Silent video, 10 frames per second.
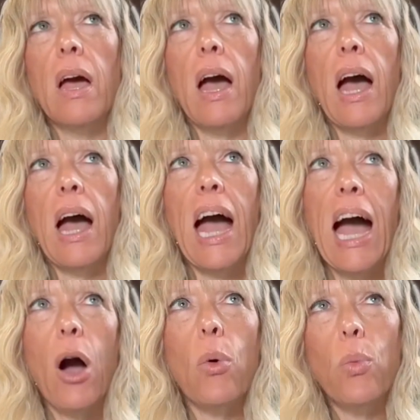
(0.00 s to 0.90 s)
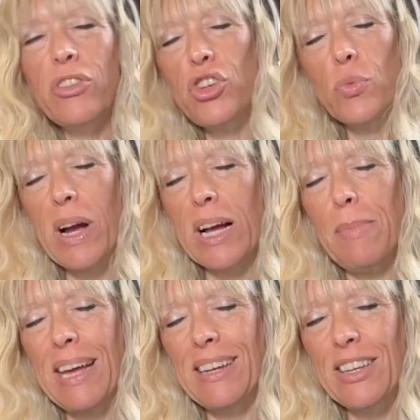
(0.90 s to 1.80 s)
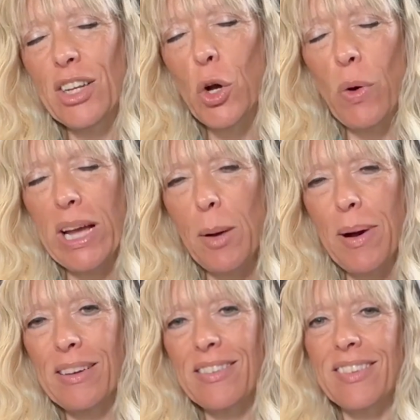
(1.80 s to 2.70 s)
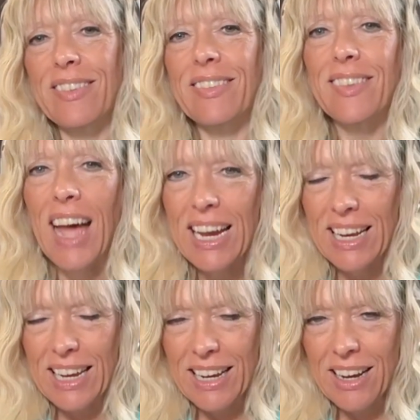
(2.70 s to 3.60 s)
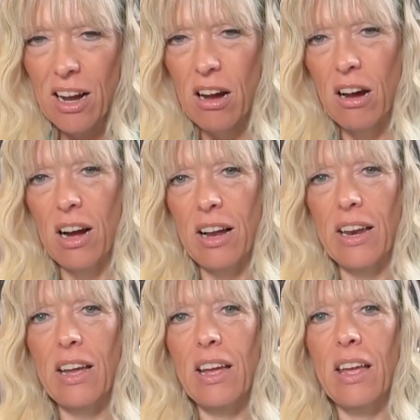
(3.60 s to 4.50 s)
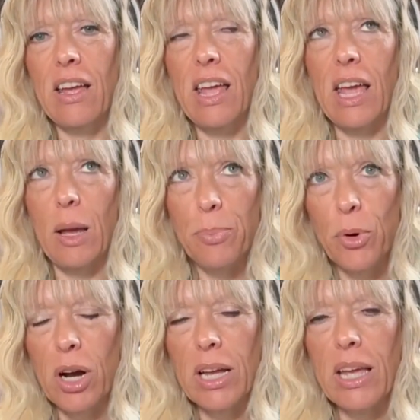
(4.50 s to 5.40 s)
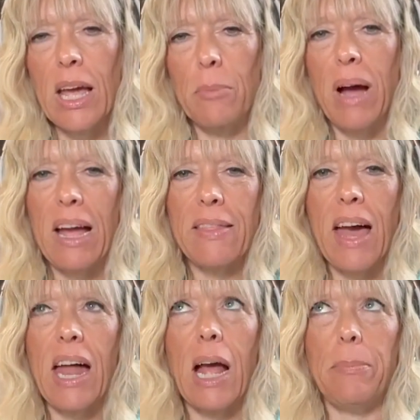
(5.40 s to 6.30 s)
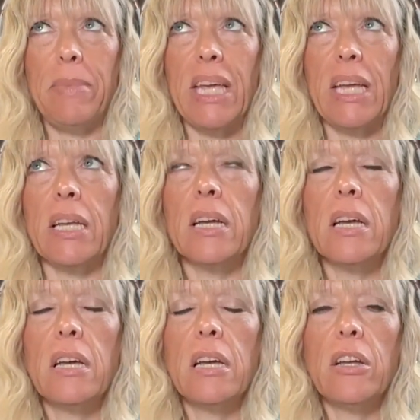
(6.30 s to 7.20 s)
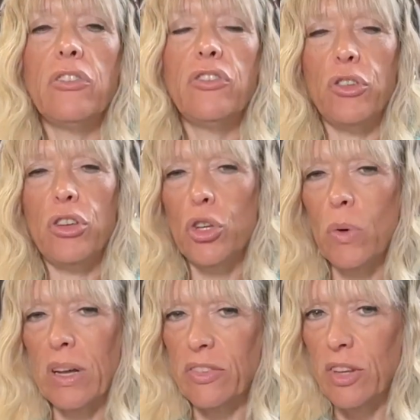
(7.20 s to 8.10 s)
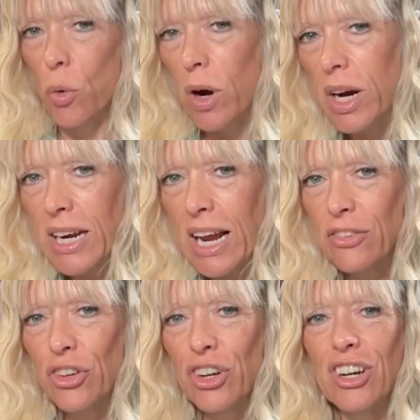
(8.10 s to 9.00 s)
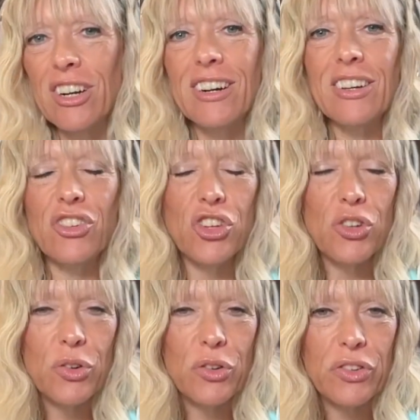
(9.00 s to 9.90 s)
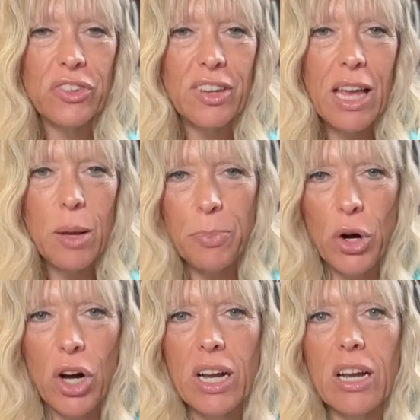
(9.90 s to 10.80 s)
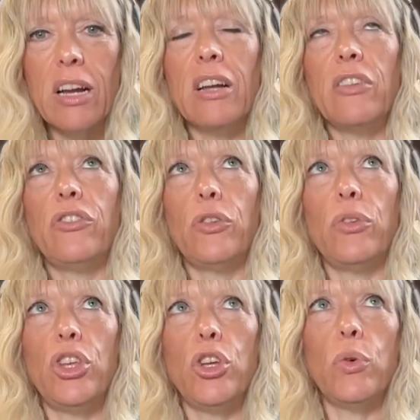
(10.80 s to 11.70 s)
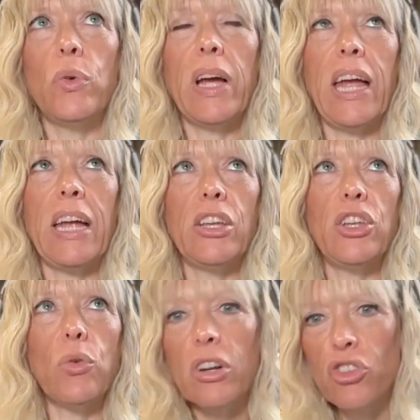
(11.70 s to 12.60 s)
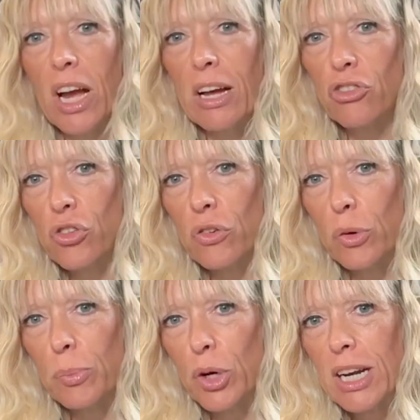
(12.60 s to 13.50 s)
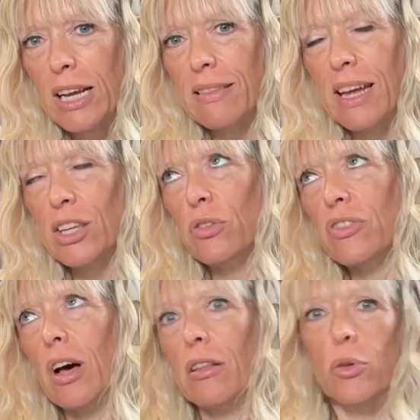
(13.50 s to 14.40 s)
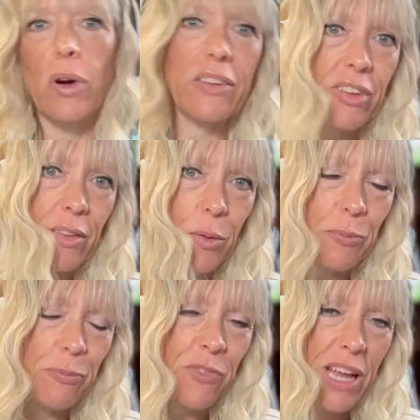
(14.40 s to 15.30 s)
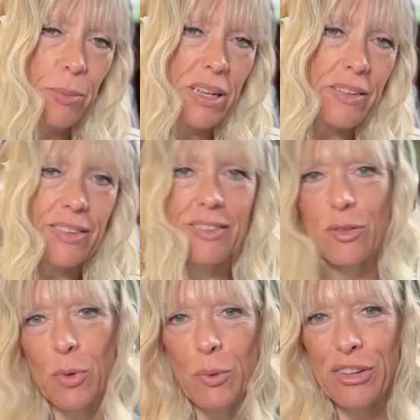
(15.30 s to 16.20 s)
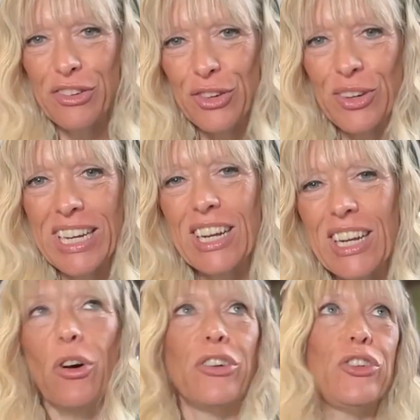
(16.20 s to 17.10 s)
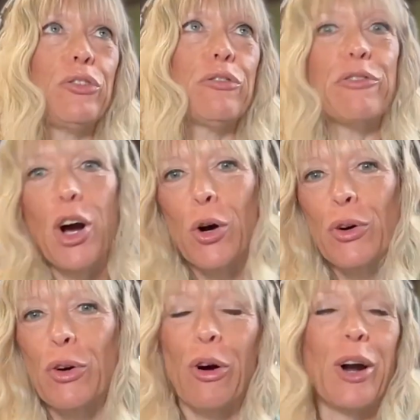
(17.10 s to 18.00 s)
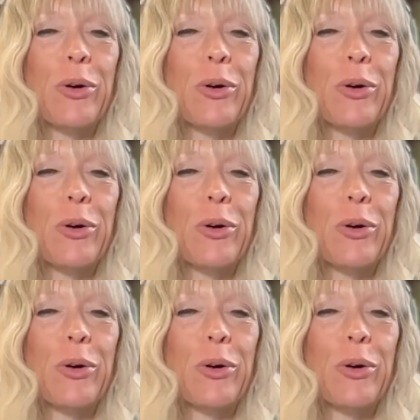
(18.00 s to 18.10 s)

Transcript: how would you recommend going about deciding on a book? And by that, I mean, do you, as the organizer, choose a book? Do you and your child choose a book and then you tell the rest of the families this is what we're doing? Or do you vote? Or